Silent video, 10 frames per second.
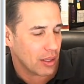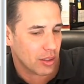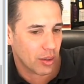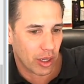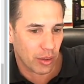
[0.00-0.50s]

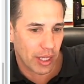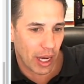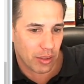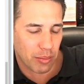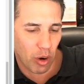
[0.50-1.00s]
so it goes
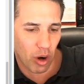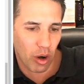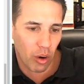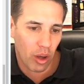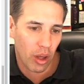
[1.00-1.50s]
out
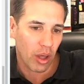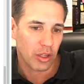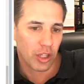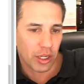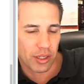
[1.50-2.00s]
tomorrow
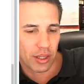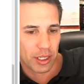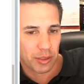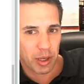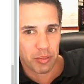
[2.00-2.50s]
just to
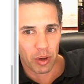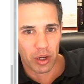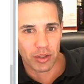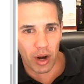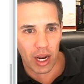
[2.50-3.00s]
these people
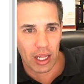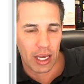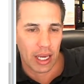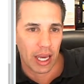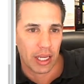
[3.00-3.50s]
because they're highly
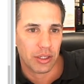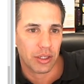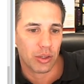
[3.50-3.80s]
engaged.